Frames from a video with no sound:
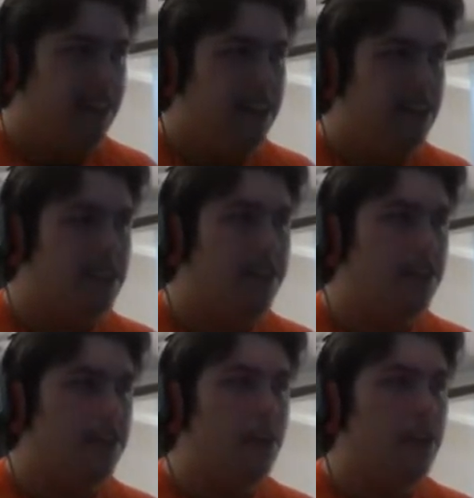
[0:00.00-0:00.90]
So
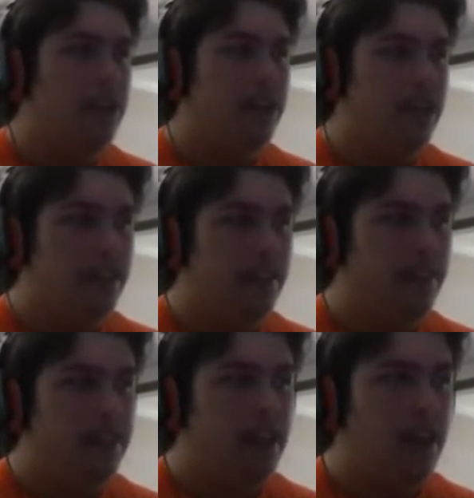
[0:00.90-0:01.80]
you go in here,
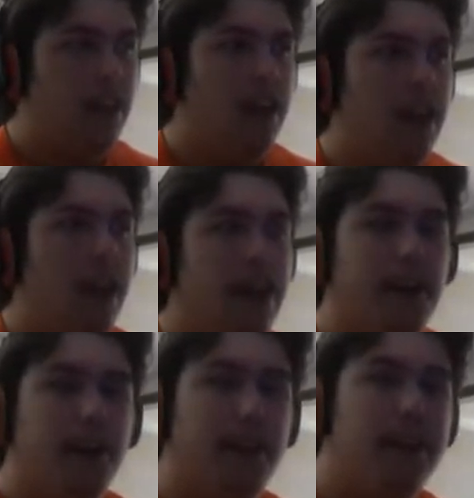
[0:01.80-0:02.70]
and
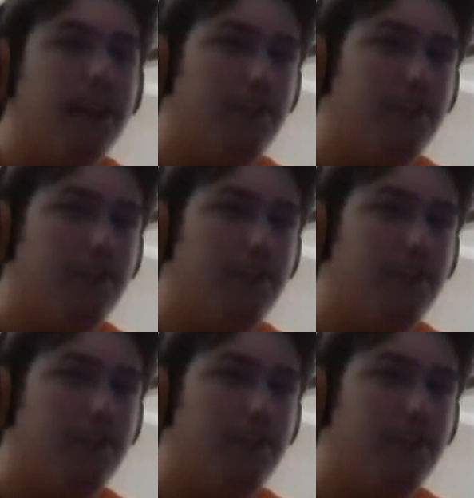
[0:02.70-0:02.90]
there'll be this